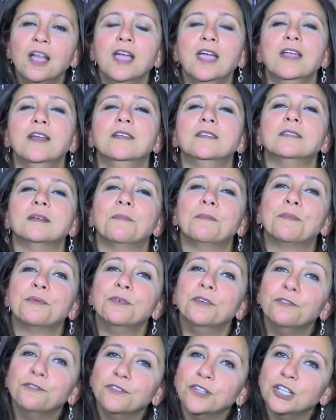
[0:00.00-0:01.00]
It is a
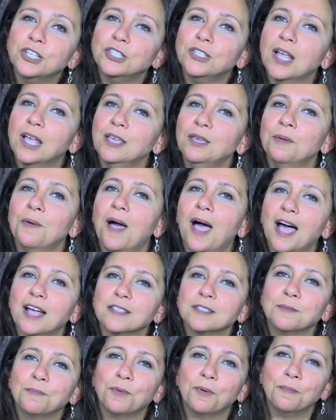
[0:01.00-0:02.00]
privilege that you
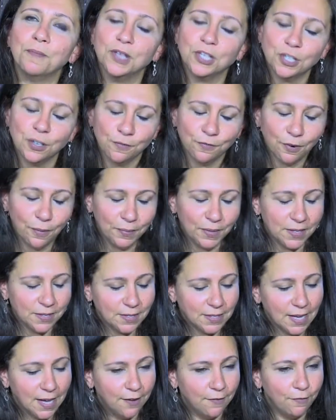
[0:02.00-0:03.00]
ask permission from the
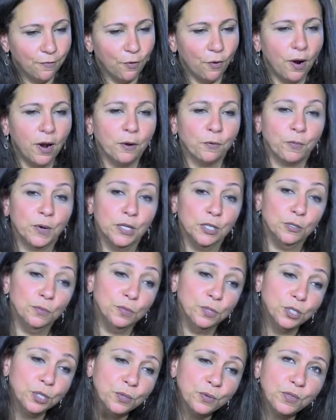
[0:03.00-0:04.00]
state for. And when you
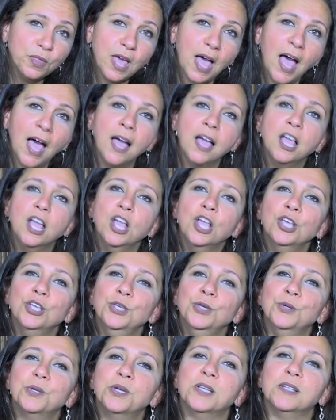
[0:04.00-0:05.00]
do that,
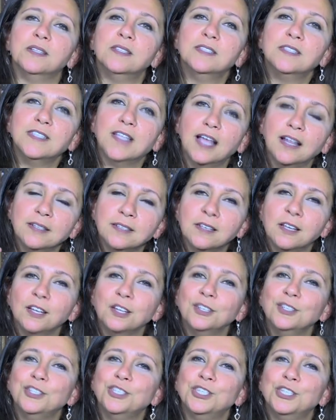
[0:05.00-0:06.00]
you consent
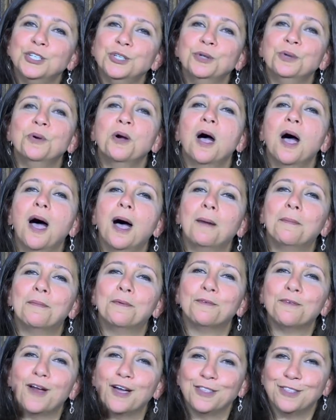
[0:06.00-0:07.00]
to a
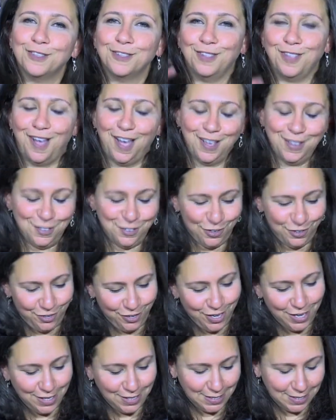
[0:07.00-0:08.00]
breathalyzer
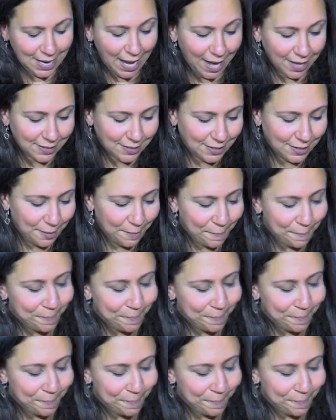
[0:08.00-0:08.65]
test.